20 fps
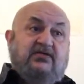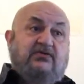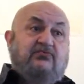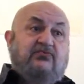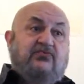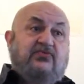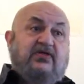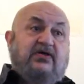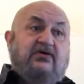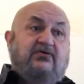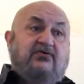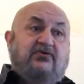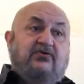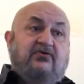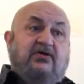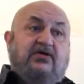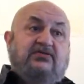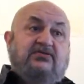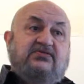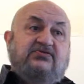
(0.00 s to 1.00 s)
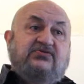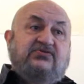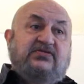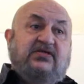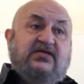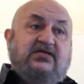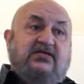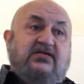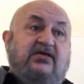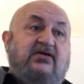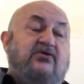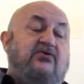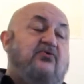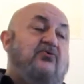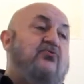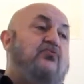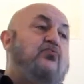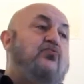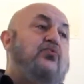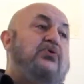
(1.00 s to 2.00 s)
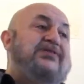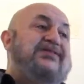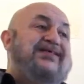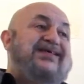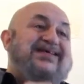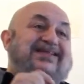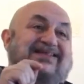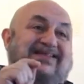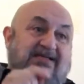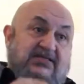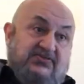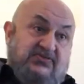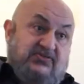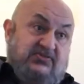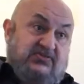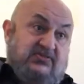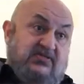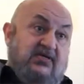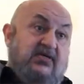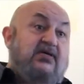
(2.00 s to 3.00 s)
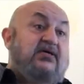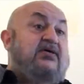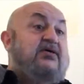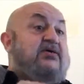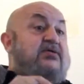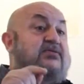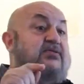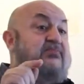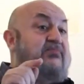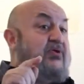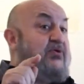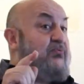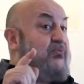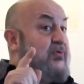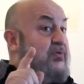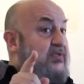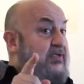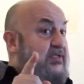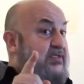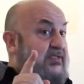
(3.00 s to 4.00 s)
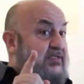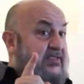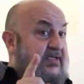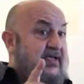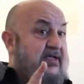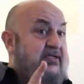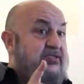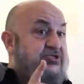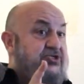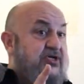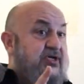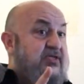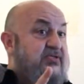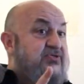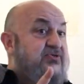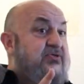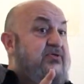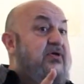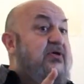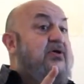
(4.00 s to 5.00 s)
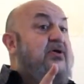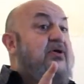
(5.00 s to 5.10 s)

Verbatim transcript: and without her understanding and her willingness to be willing to take a chance